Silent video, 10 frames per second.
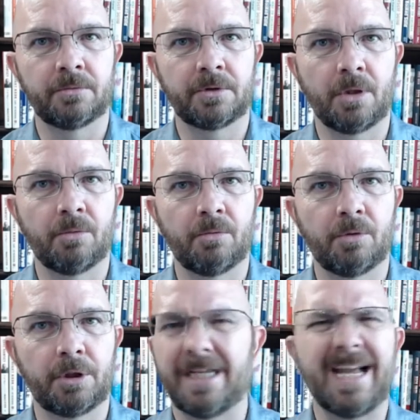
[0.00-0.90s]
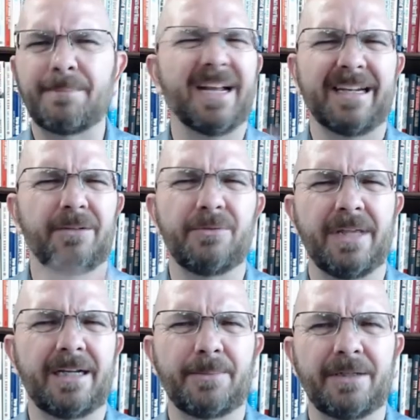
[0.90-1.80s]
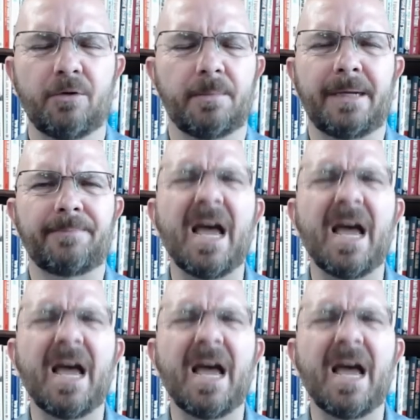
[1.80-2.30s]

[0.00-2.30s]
so I'm not going to do that anymore.